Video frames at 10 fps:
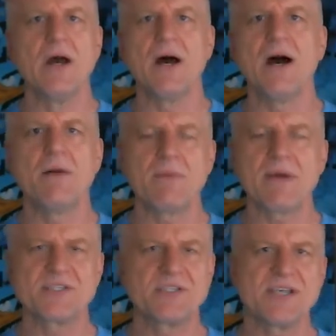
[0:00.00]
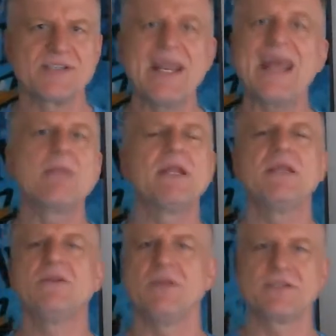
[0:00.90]
I'm not suggesting anybody
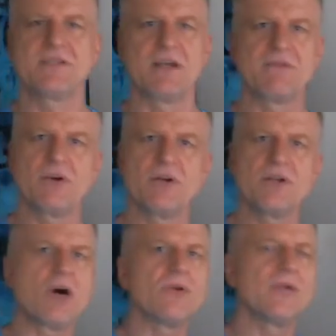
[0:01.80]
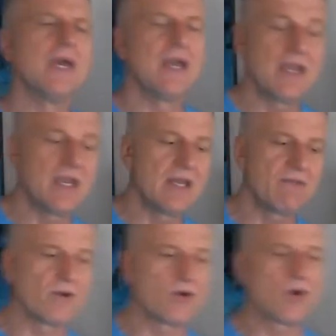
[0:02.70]
do this stuff. You're an adult, and
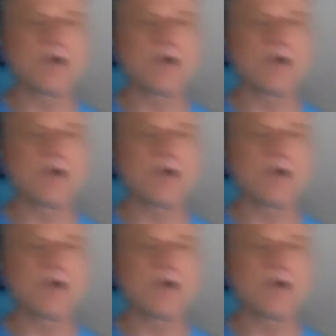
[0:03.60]
if you're not,